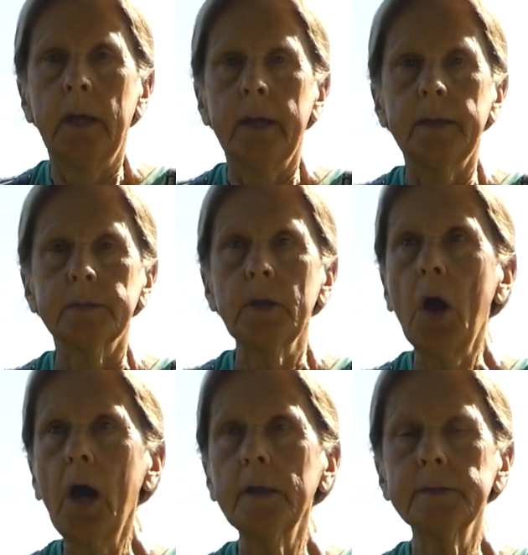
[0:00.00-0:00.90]
It's
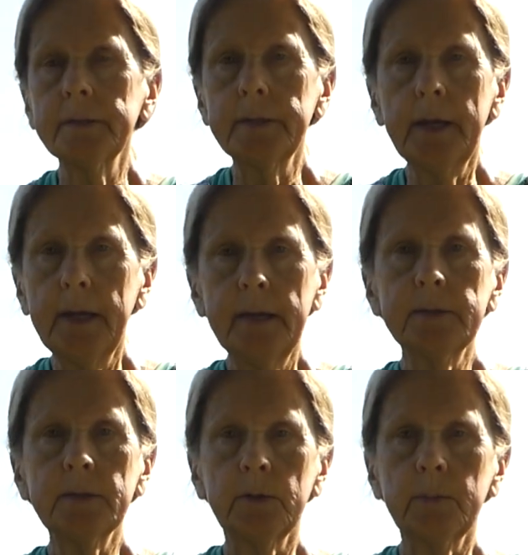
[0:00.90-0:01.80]
hot today,
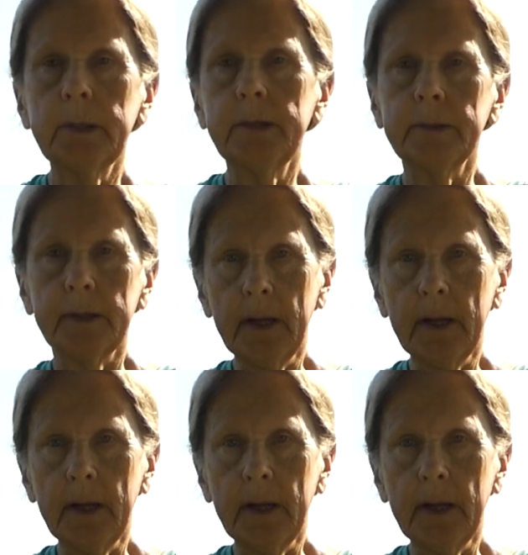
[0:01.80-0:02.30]
it's going to be in the